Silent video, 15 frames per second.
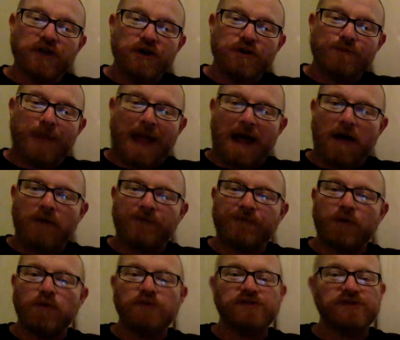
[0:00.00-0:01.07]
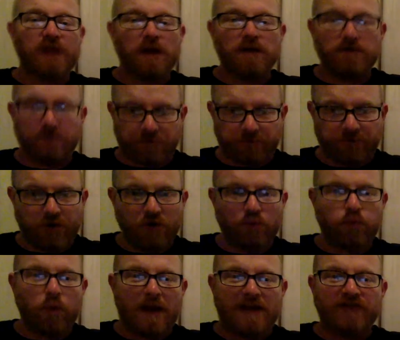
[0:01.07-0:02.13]
too powerful, so good
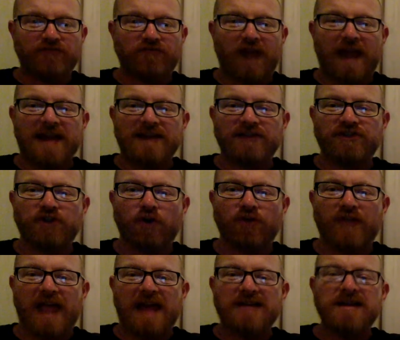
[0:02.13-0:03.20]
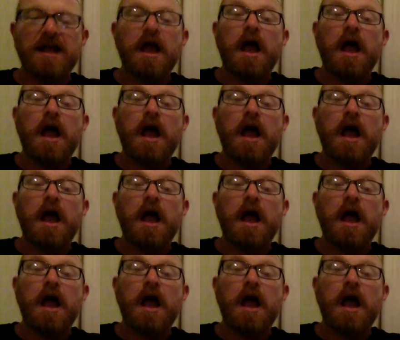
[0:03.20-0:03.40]
wind range on them.